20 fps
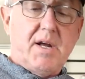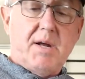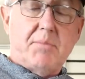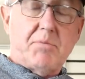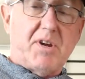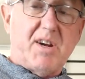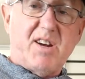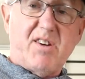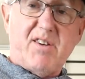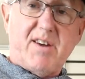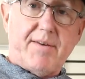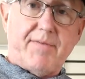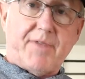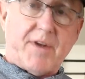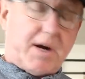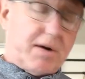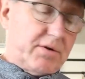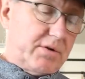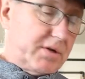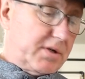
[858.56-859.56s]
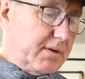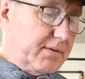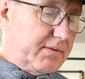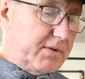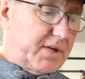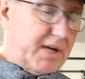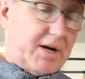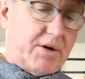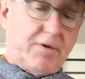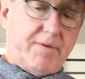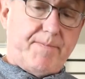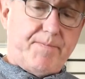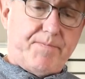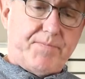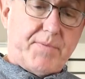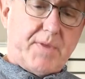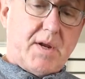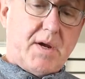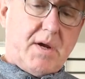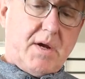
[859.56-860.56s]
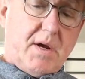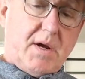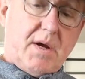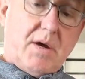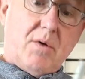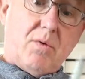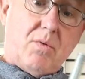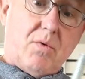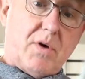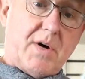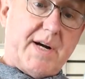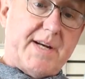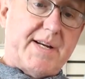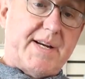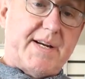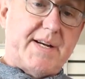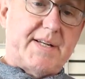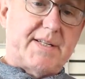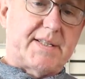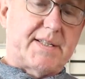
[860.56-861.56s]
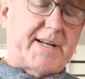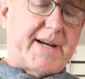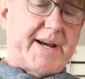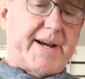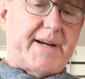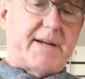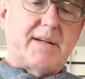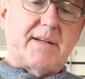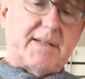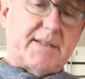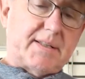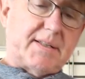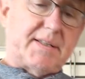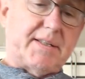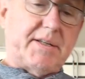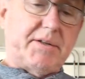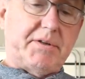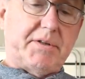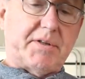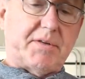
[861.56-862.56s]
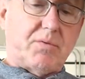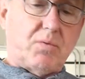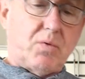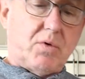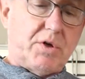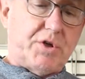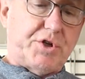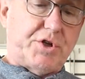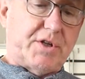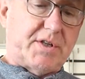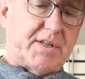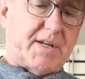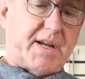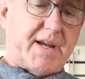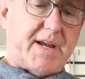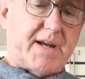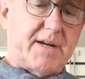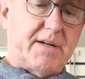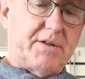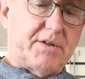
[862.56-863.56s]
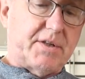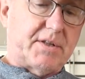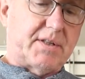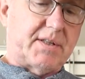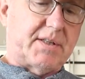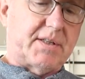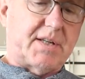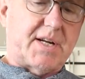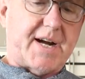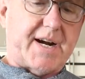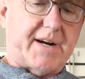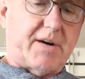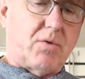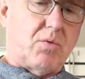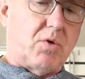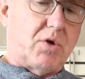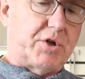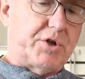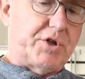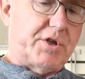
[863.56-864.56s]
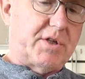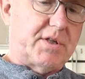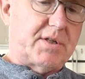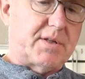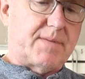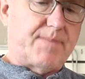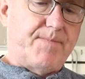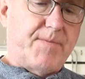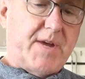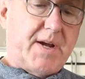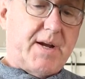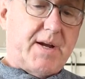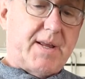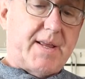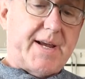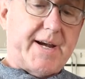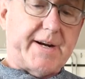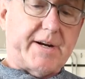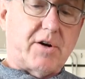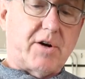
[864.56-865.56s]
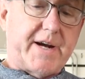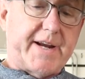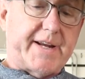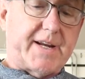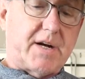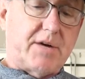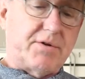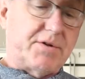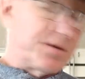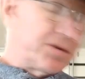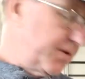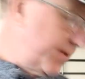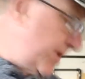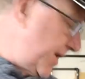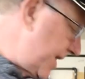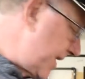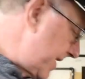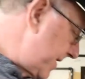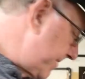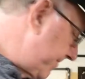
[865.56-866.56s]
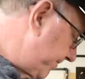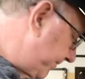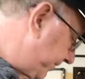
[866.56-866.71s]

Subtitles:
but I don't have those. So what I did instead, there's a series of washers here, just a stack of washers. That guy goes on there.